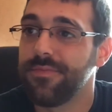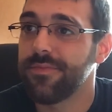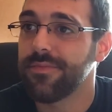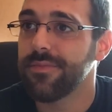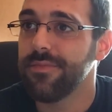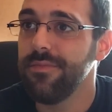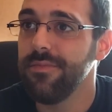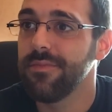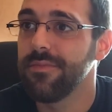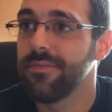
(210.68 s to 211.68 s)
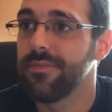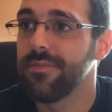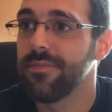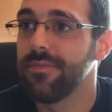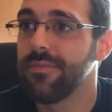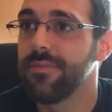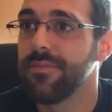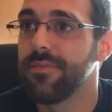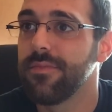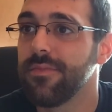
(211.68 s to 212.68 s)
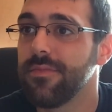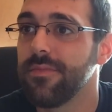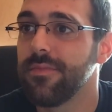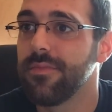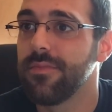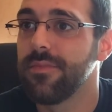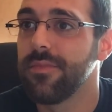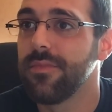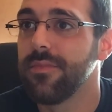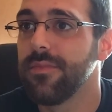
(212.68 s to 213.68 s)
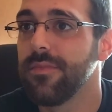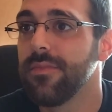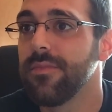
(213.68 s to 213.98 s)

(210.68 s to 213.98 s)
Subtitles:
(silence)